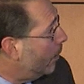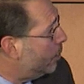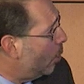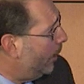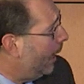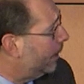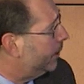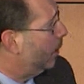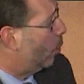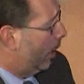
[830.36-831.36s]
So we
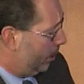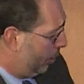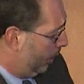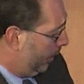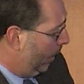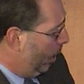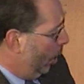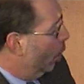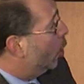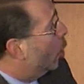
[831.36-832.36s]
asked the question,
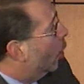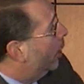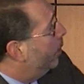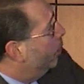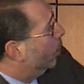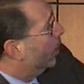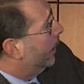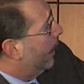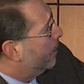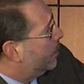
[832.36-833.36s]
could
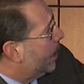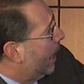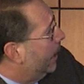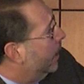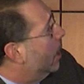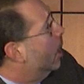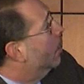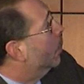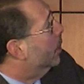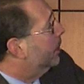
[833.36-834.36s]
urine hepcidin
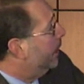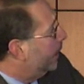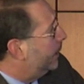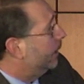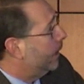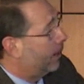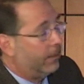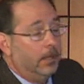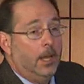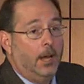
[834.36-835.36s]
predict the
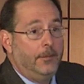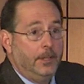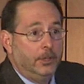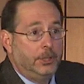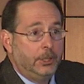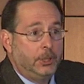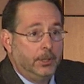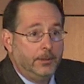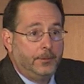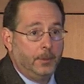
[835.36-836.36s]
level of
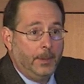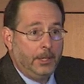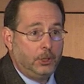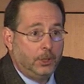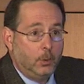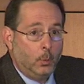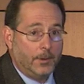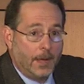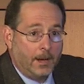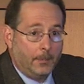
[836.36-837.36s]
interstitial inflammation
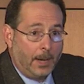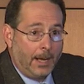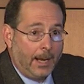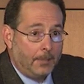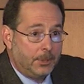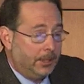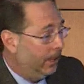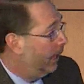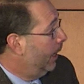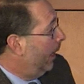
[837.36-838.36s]
without a biopsy?